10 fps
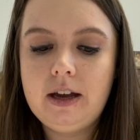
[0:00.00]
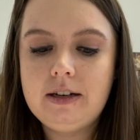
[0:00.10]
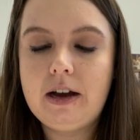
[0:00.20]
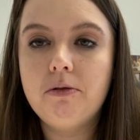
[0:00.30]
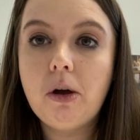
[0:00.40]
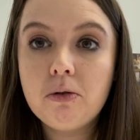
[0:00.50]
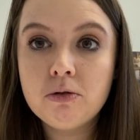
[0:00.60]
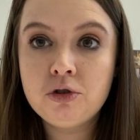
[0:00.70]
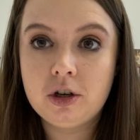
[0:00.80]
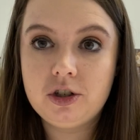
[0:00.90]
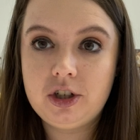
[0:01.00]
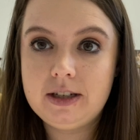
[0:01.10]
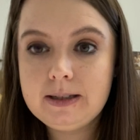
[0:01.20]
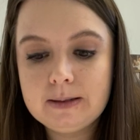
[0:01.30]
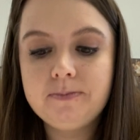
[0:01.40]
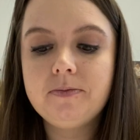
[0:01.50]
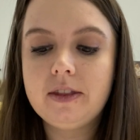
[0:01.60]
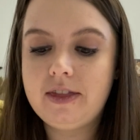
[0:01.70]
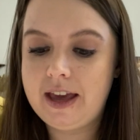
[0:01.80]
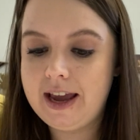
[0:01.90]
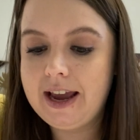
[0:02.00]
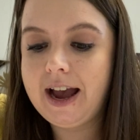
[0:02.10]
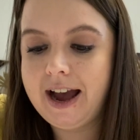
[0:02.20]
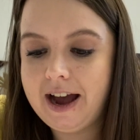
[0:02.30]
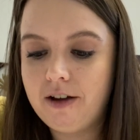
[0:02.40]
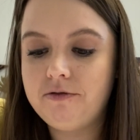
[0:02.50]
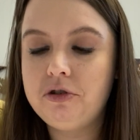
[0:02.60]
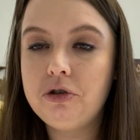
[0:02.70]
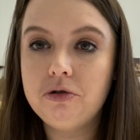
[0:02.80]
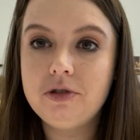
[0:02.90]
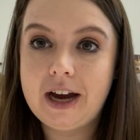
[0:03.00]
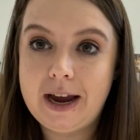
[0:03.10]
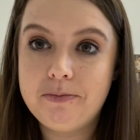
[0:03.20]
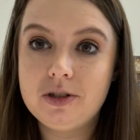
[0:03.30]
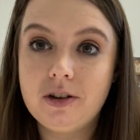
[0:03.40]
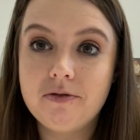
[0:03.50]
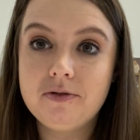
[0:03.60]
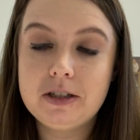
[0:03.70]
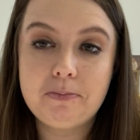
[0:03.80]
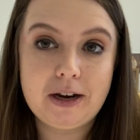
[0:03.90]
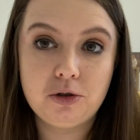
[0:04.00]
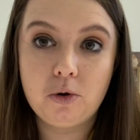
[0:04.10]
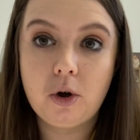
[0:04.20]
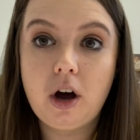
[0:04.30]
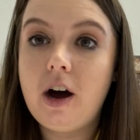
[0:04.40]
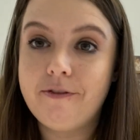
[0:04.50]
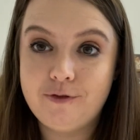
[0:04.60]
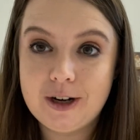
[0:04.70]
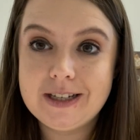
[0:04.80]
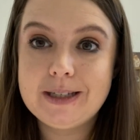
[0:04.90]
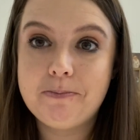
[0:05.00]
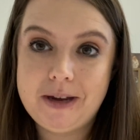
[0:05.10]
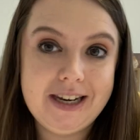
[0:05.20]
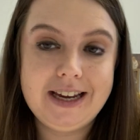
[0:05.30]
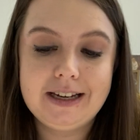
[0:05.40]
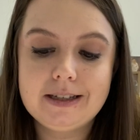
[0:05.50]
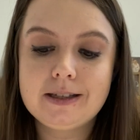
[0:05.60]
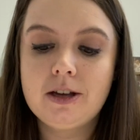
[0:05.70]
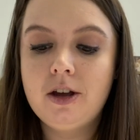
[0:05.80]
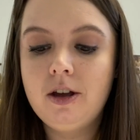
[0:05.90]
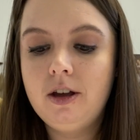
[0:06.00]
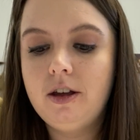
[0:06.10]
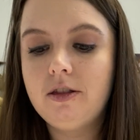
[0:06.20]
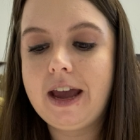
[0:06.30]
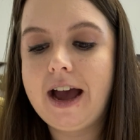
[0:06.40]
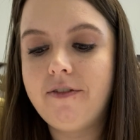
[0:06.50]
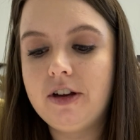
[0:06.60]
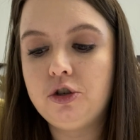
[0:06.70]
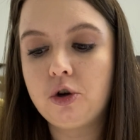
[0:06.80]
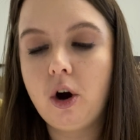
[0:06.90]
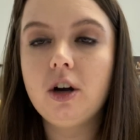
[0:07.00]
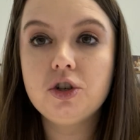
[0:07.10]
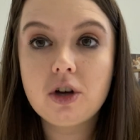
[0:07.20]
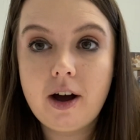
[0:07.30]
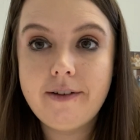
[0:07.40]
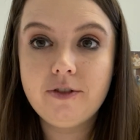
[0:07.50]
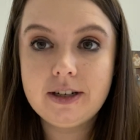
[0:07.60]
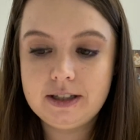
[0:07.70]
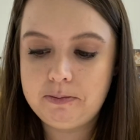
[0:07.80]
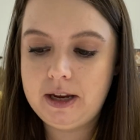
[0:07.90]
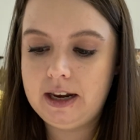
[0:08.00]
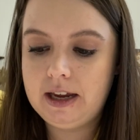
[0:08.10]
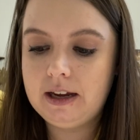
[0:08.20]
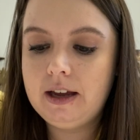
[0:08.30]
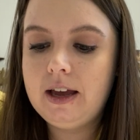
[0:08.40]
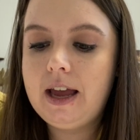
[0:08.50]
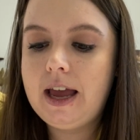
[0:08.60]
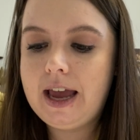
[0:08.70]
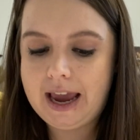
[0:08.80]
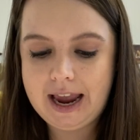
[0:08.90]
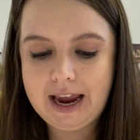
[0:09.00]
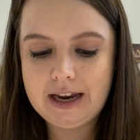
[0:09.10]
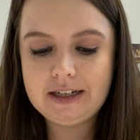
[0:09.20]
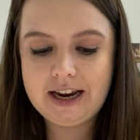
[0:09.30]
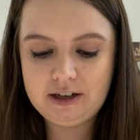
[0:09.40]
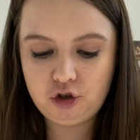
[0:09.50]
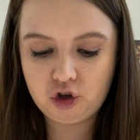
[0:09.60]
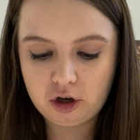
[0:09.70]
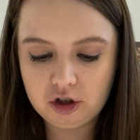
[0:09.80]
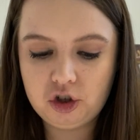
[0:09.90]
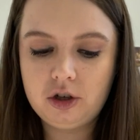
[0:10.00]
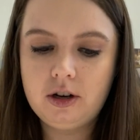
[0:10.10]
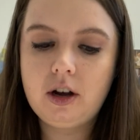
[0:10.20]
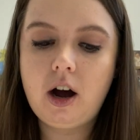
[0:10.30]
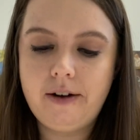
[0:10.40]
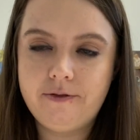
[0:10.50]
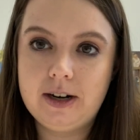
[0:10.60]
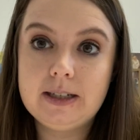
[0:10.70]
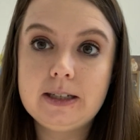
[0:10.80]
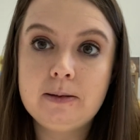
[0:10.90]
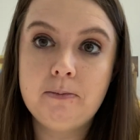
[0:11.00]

Now, local churches, they have two types of special conference meetings. They have a charge conference meeting and a church conference